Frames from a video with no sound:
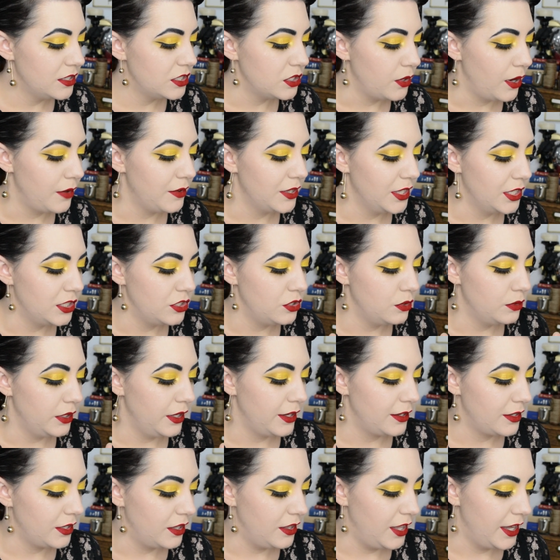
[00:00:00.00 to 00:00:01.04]
So I really do
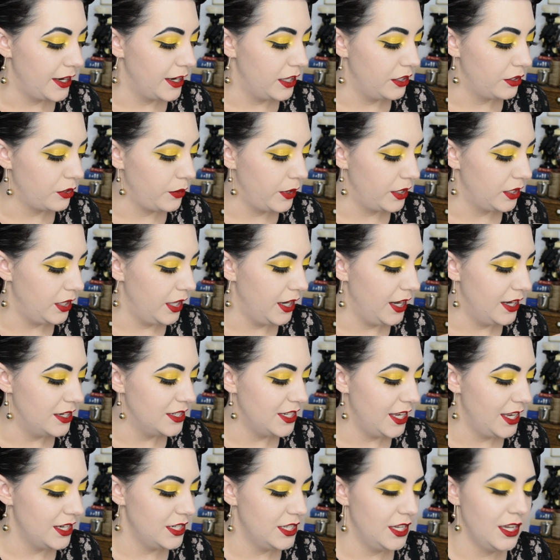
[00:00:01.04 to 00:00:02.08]
like that color quite a lot. And
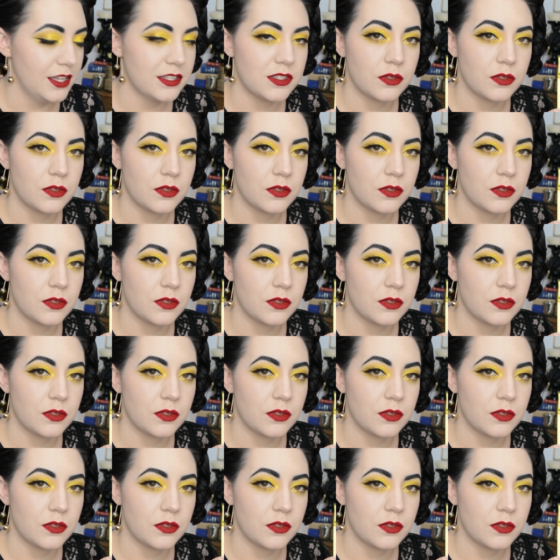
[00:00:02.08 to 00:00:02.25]
Dandy